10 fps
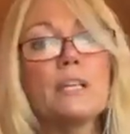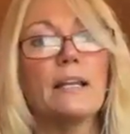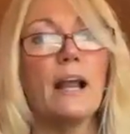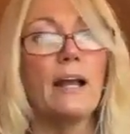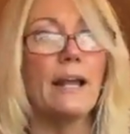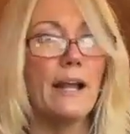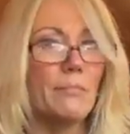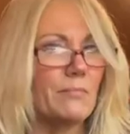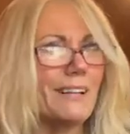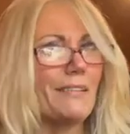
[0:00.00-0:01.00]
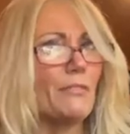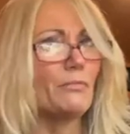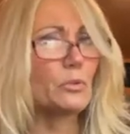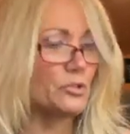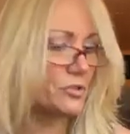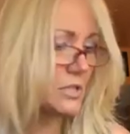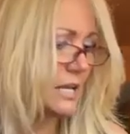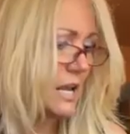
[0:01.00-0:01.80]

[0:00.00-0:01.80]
and I love Folgers.